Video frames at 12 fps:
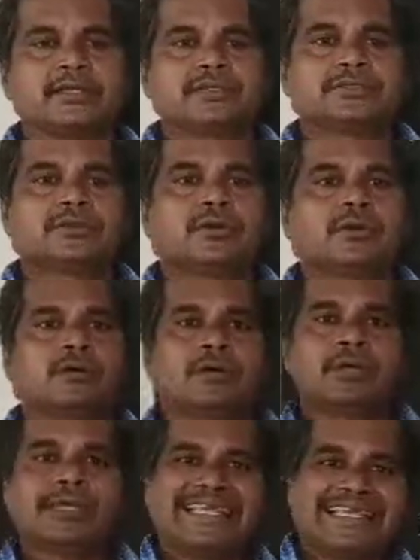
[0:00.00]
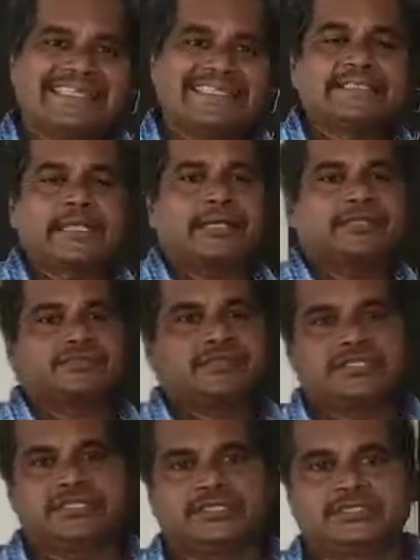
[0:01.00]
So in this
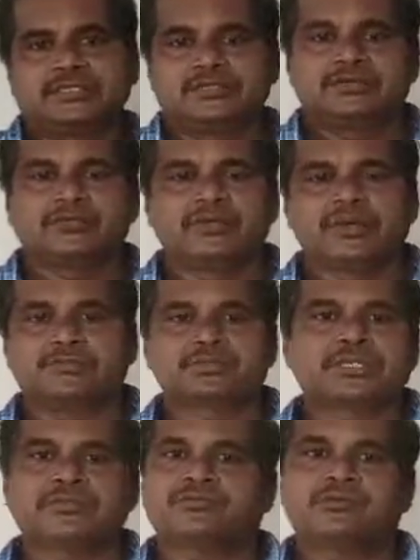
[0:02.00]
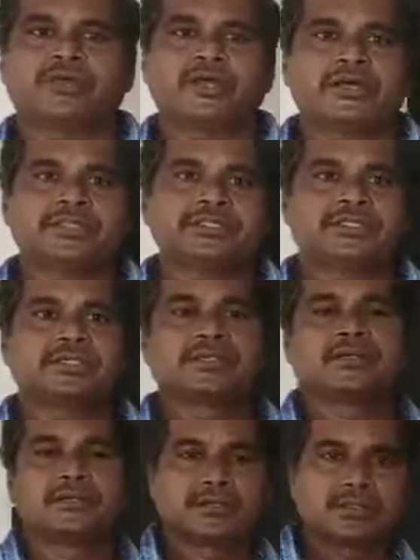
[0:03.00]
activity we observe
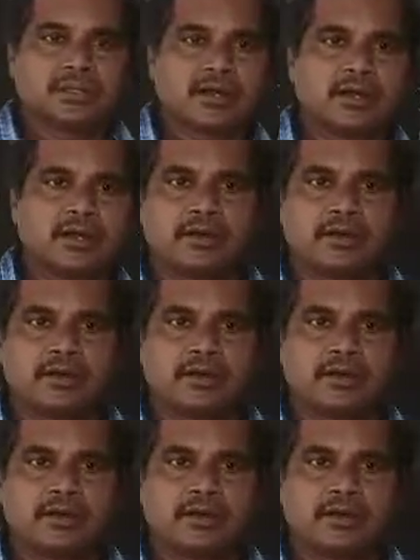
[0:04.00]
that the